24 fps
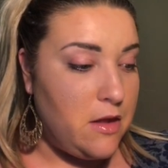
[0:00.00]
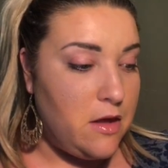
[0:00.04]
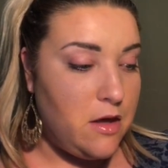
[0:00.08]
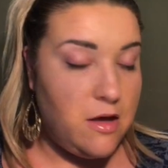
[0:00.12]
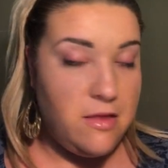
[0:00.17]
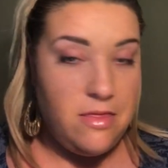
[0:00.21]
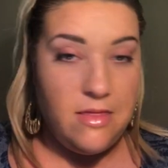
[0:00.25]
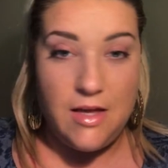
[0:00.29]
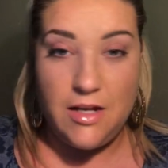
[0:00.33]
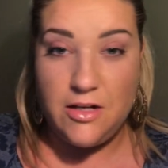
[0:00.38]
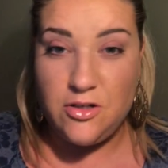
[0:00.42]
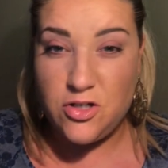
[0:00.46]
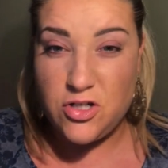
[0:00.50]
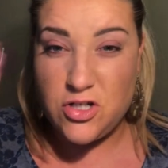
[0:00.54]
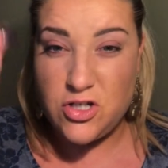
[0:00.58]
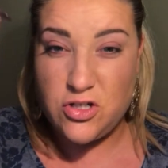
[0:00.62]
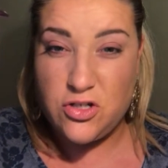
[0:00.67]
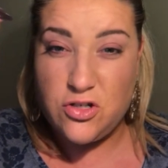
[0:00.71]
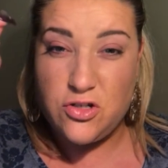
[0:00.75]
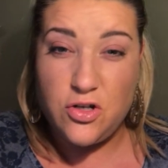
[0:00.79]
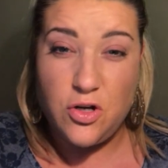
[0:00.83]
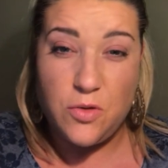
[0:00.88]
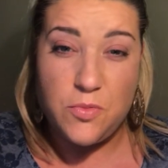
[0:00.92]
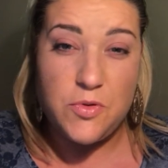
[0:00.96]
and then
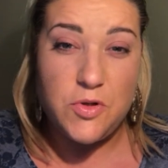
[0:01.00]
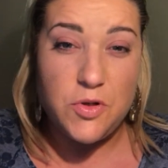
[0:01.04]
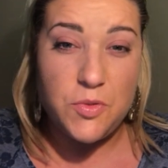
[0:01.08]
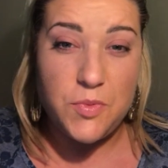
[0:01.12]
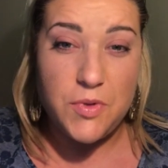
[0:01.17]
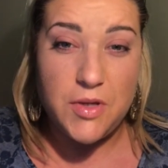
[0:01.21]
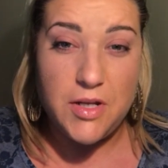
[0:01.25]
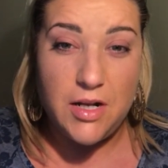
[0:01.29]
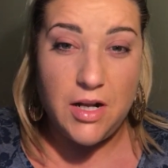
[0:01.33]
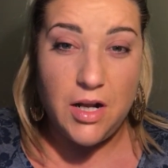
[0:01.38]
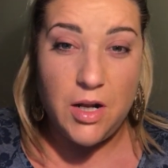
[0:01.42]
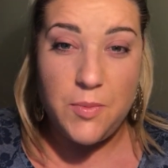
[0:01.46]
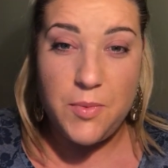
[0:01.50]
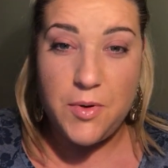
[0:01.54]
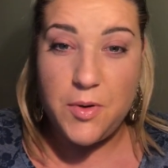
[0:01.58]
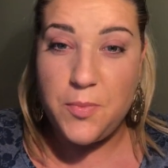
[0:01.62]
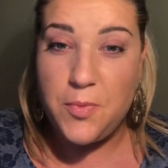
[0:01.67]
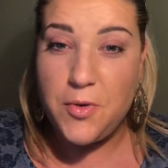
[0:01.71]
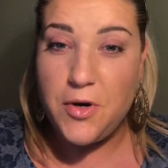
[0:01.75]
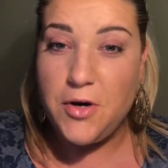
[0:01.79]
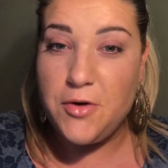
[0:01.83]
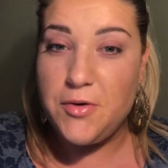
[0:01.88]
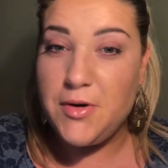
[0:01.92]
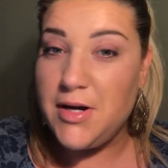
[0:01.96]
just topped it up with a little bit of
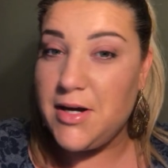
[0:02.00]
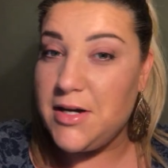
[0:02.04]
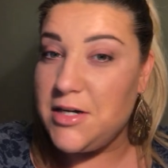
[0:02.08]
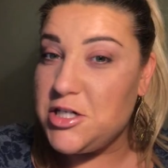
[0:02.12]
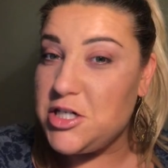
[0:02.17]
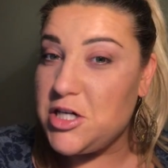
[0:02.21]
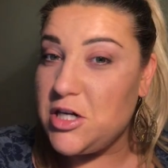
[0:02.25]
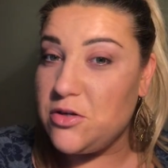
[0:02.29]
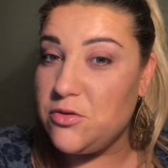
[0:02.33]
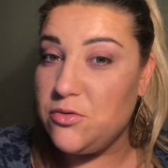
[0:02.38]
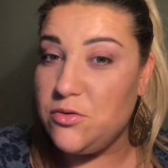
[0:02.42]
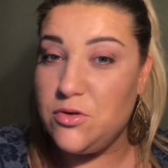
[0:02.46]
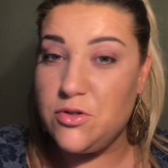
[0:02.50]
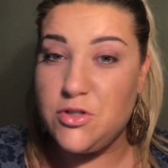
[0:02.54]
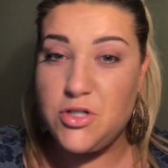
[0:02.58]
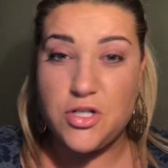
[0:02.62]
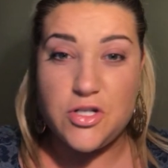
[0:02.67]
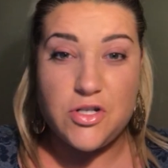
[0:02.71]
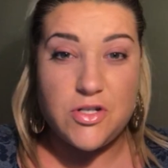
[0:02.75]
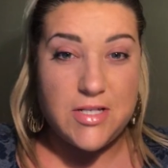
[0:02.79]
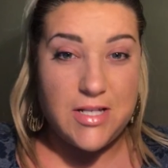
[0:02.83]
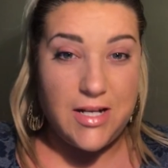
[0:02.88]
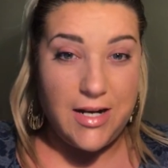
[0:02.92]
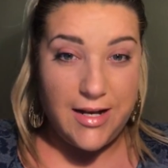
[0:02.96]
brown eyeshadow,
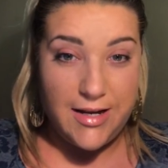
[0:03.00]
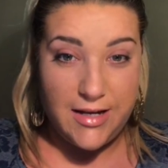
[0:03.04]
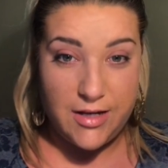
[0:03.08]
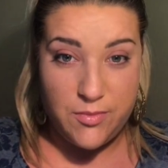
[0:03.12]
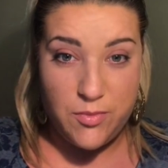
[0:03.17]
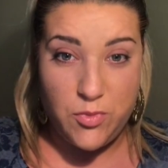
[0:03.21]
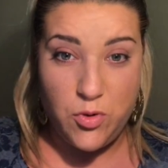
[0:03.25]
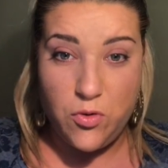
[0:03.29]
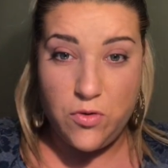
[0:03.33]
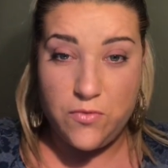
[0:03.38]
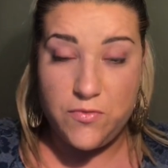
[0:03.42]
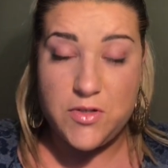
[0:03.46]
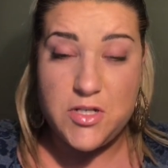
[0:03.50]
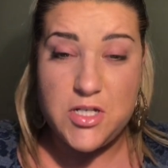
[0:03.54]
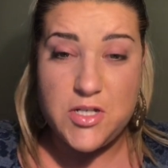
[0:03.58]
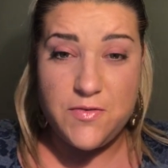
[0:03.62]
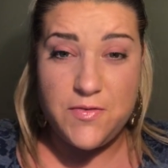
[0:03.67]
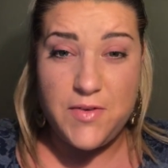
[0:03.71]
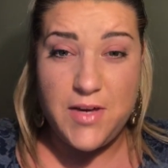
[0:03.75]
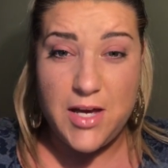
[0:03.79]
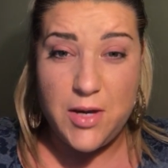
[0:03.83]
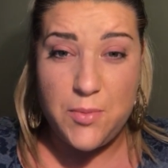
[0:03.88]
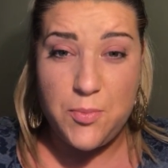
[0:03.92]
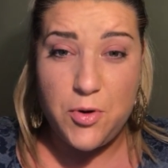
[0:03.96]
just because I like a more of a
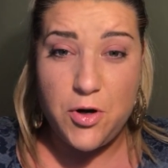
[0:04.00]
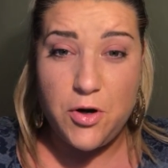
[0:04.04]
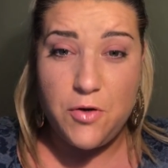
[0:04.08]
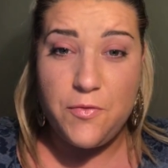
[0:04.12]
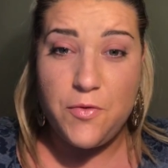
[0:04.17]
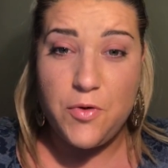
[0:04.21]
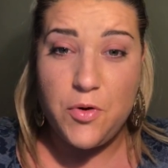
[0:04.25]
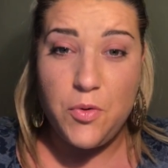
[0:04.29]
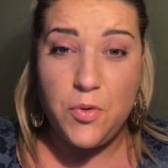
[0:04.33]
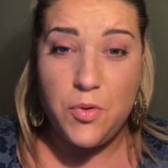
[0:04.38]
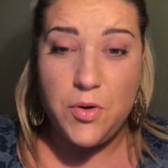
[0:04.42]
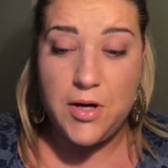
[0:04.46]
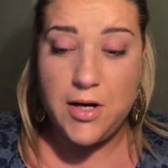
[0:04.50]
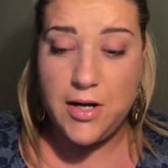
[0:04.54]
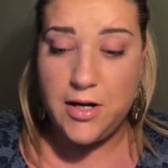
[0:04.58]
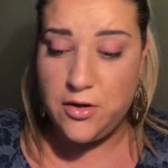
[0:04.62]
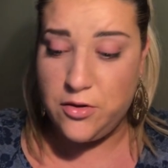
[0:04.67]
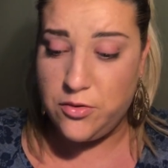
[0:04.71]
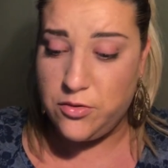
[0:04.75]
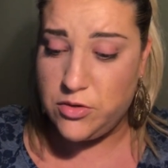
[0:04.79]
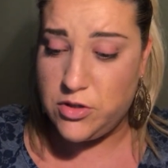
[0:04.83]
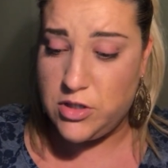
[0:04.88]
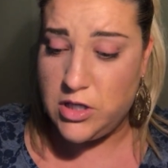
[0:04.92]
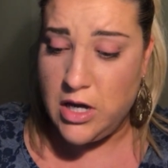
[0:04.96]
severe brow for going
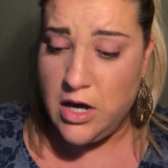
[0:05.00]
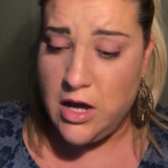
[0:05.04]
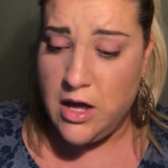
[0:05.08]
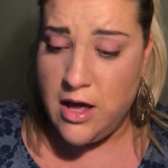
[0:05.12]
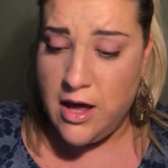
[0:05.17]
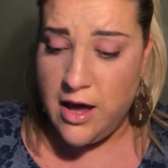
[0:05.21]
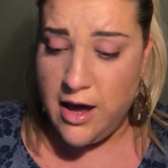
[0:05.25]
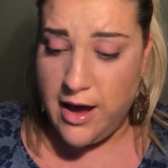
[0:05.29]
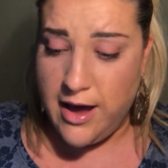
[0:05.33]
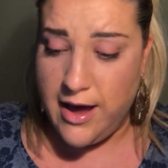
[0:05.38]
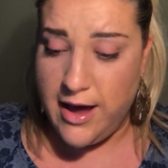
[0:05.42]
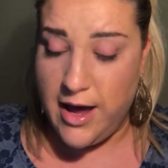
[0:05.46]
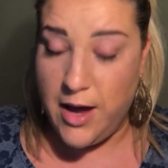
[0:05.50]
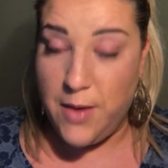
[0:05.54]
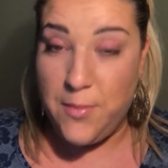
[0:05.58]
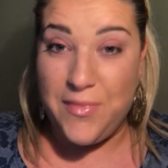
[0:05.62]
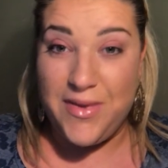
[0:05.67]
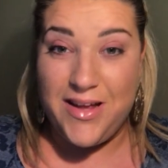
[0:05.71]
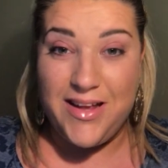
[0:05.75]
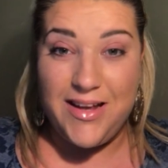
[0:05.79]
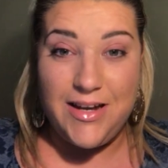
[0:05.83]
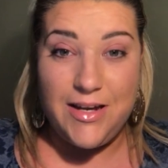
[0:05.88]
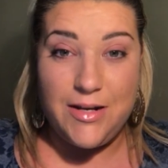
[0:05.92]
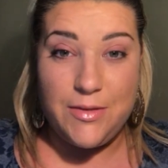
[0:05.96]
out.
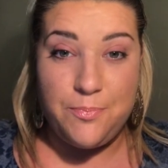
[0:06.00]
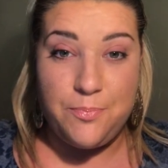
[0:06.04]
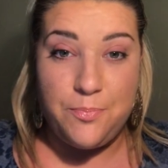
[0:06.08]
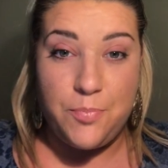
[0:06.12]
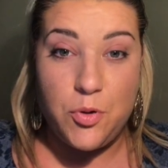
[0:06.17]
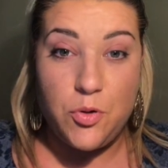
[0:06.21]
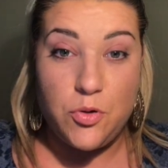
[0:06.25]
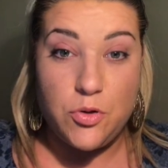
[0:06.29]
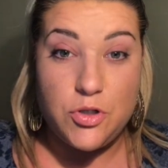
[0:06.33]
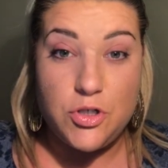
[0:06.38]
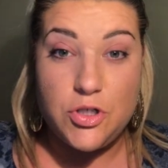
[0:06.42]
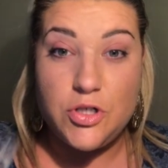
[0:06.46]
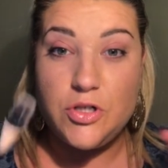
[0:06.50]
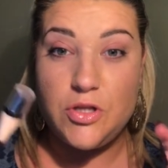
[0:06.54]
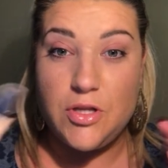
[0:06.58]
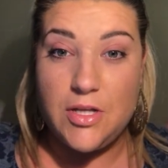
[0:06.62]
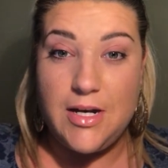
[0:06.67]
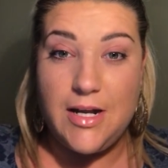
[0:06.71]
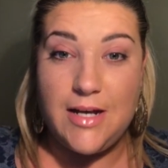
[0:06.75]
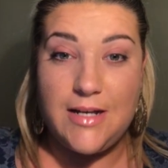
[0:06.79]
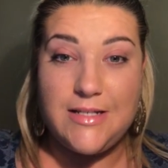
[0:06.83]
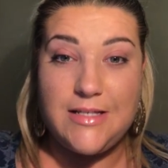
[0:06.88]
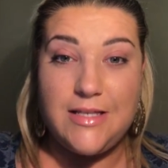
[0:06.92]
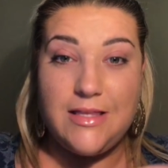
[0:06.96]
But the
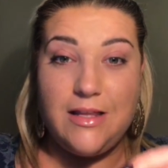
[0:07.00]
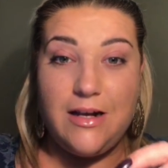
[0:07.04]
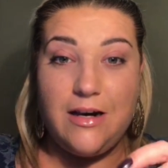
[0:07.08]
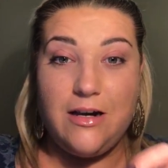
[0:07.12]
next thing